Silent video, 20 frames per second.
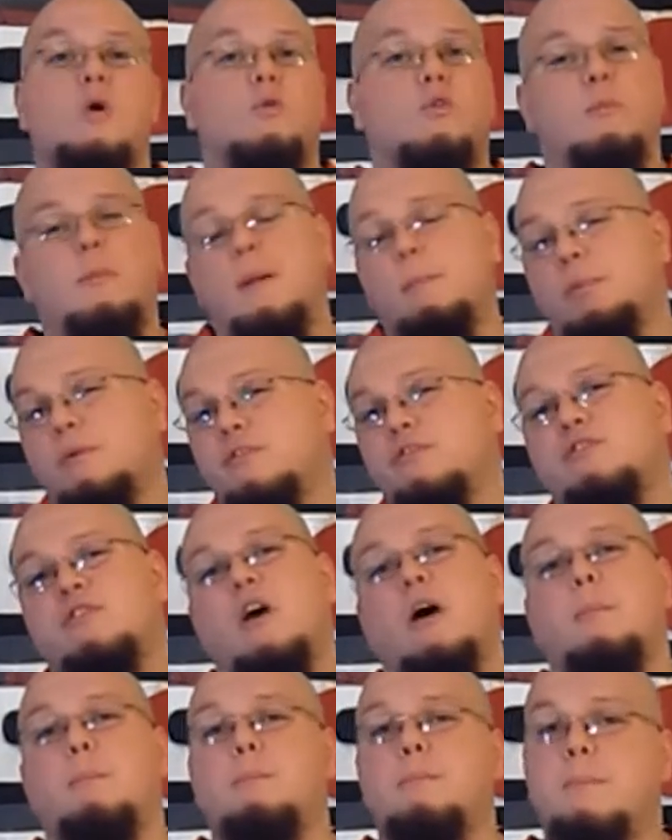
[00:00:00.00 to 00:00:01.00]
Remember,
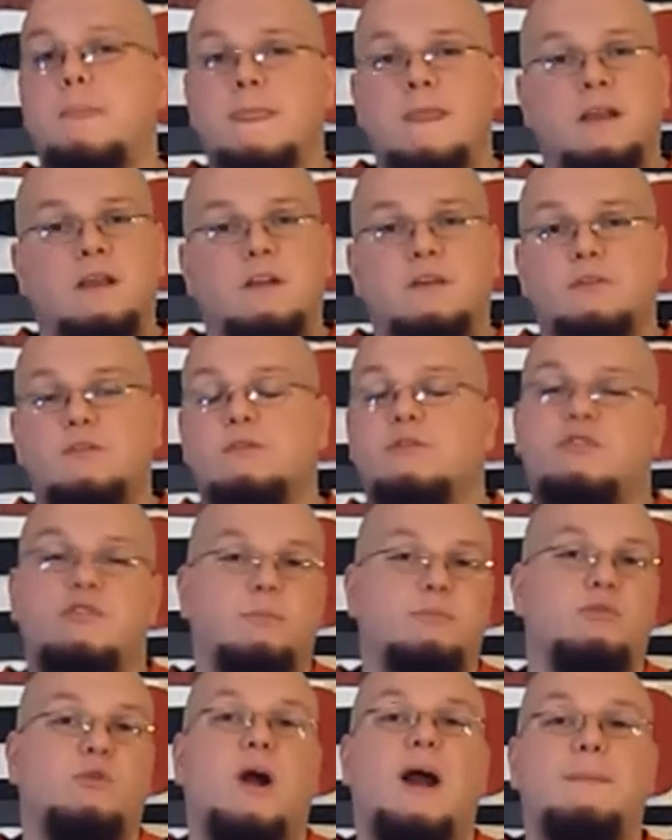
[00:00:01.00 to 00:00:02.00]

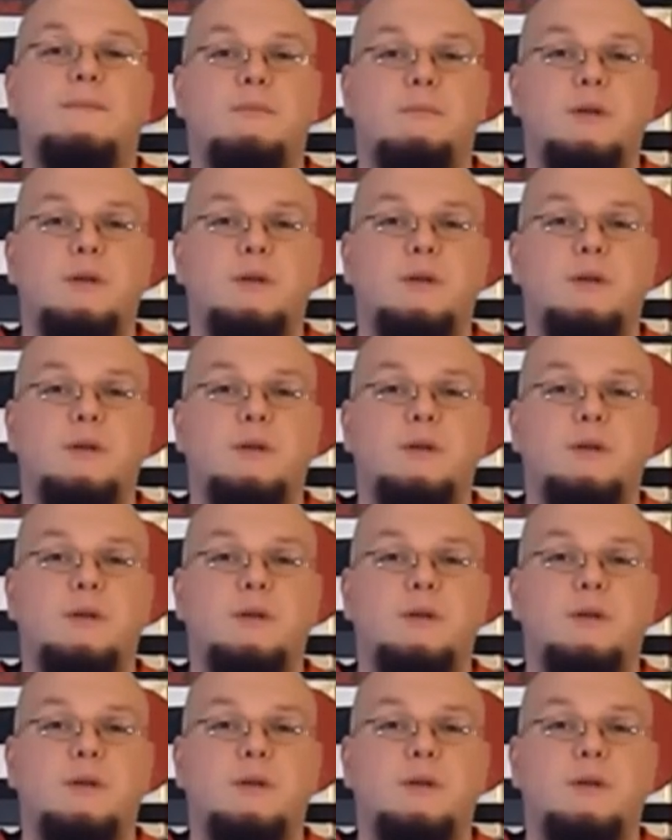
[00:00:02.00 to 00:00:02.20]
subscribe